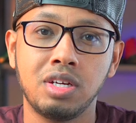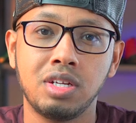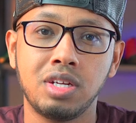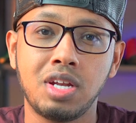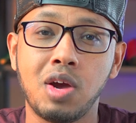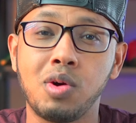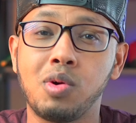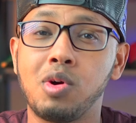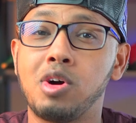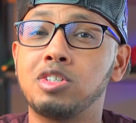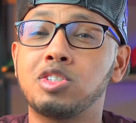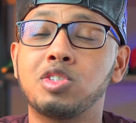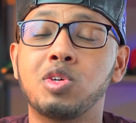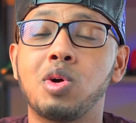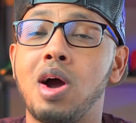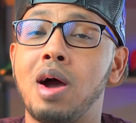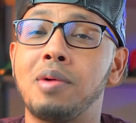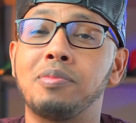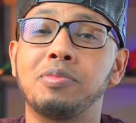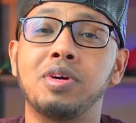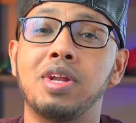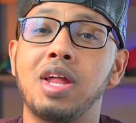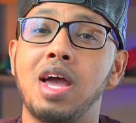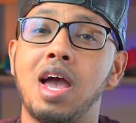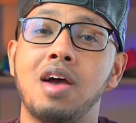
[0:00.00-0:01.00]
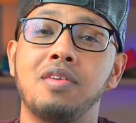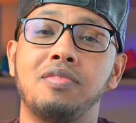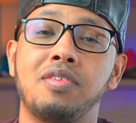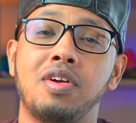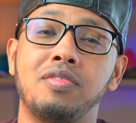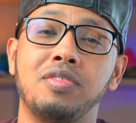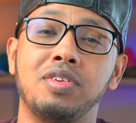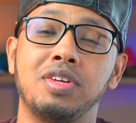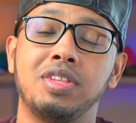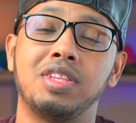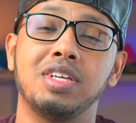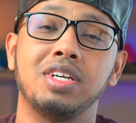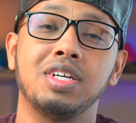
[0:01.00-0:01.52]
Now, also, I'm going to have
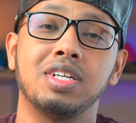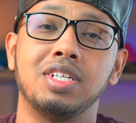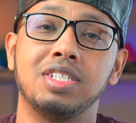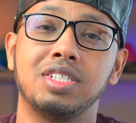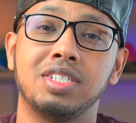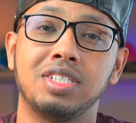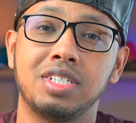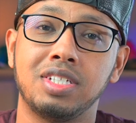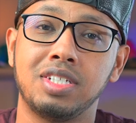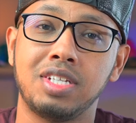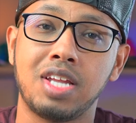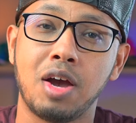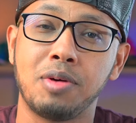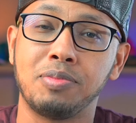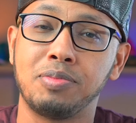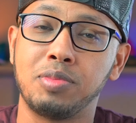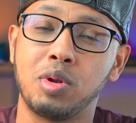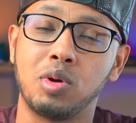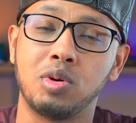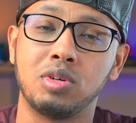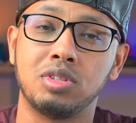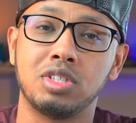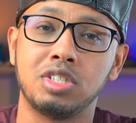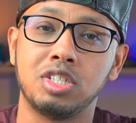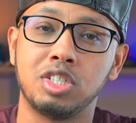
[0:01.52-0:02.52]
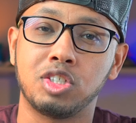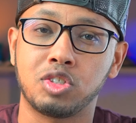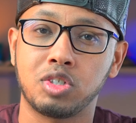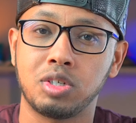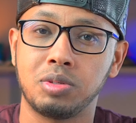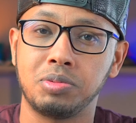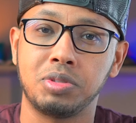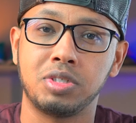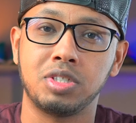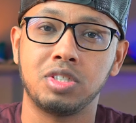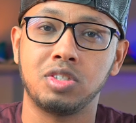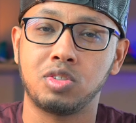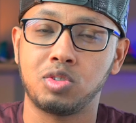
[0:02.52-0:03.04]
everything listed down below in the
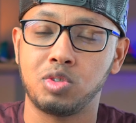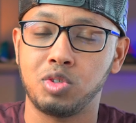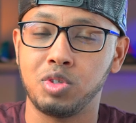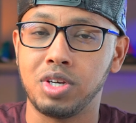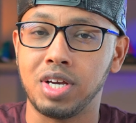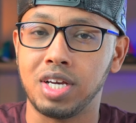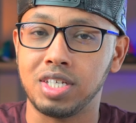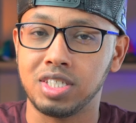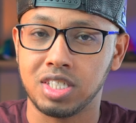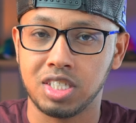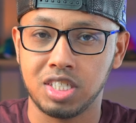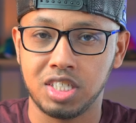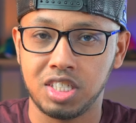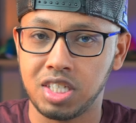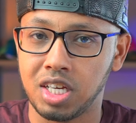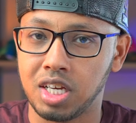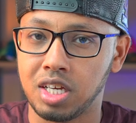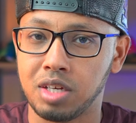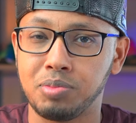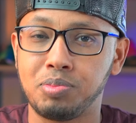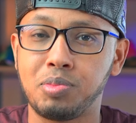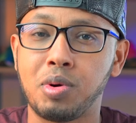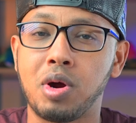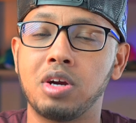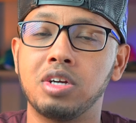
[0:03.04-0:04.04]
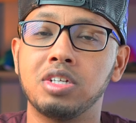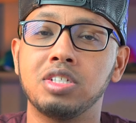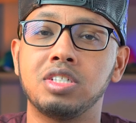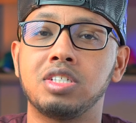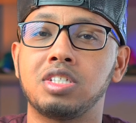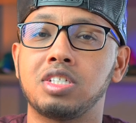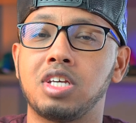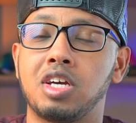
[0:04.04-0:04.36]
description so you guys could check parts,